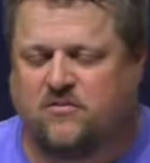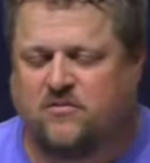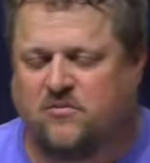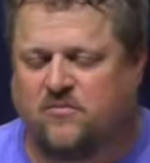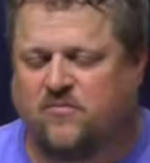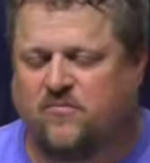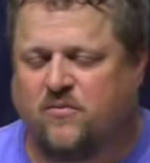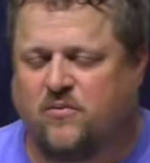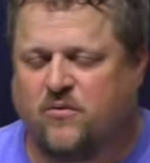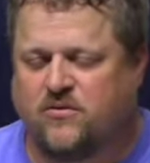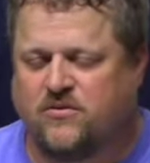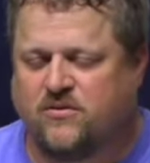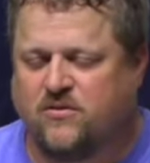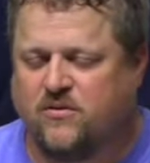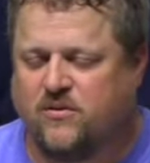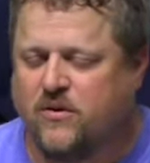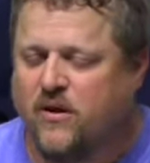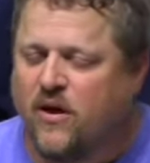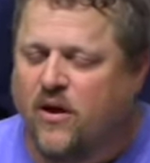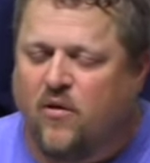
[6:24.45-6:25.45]
store for us,
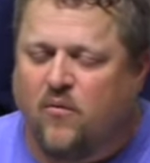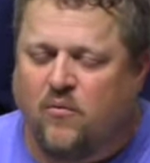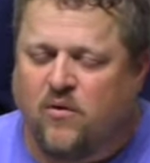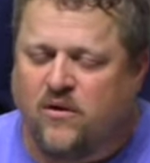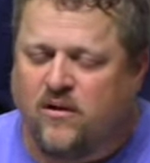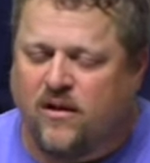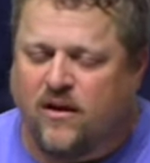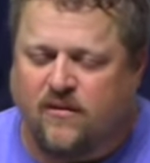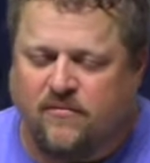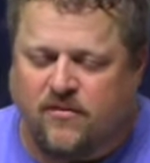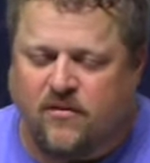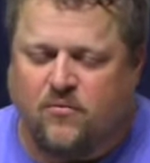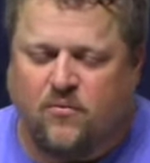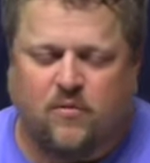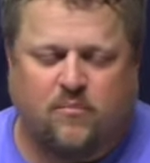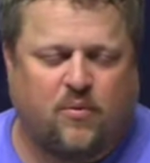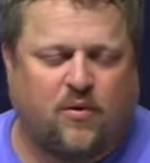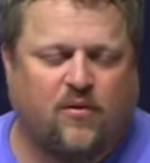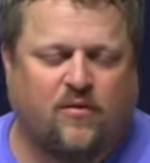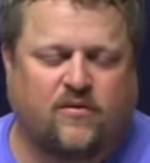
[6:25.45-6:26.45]
Lord. We love you. We
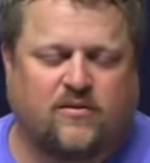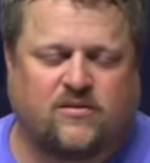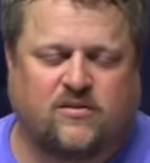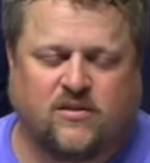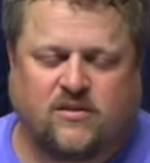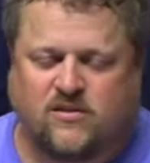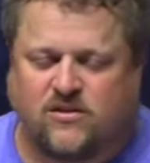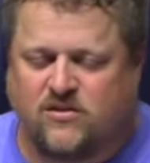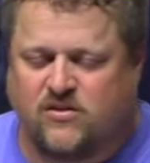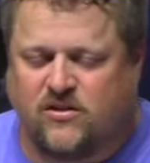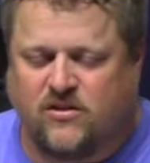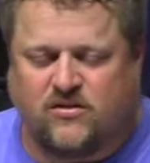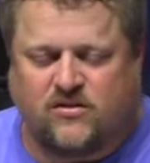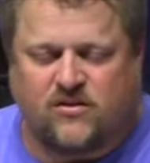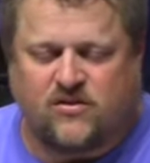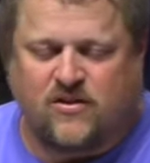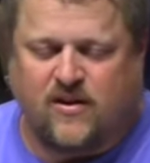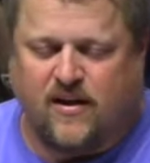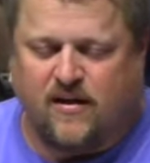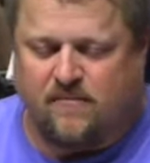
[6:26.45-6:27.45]
pray all these things in
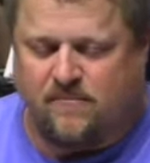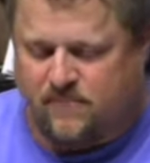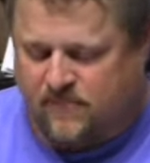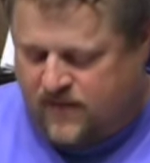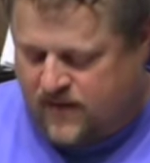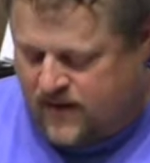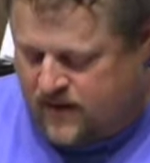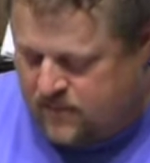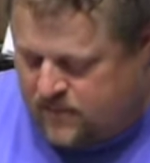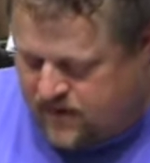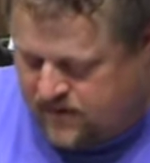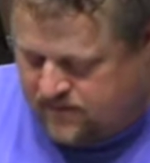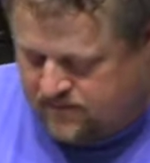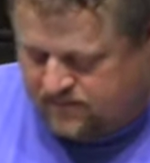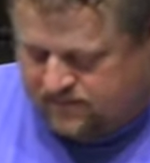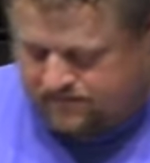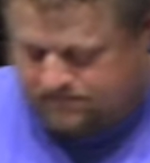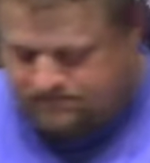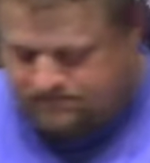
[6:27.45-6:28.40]
Jesus' name. Amen.